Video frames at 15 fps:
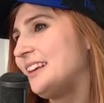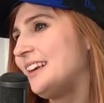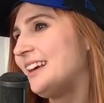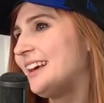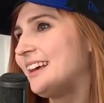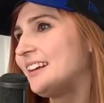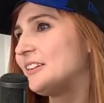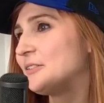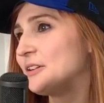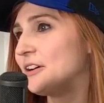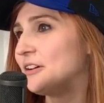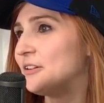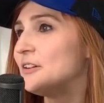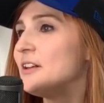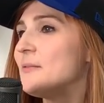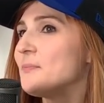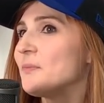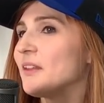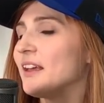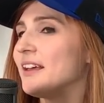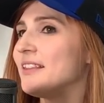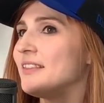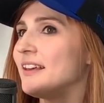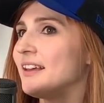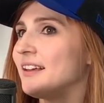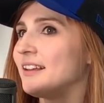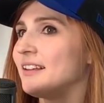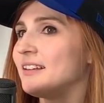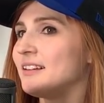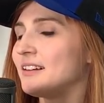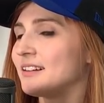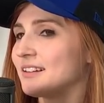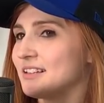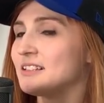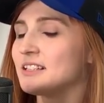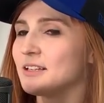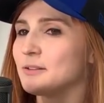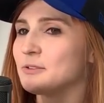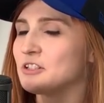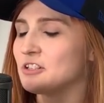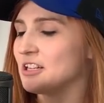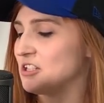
yeah, I don't know. And then because it was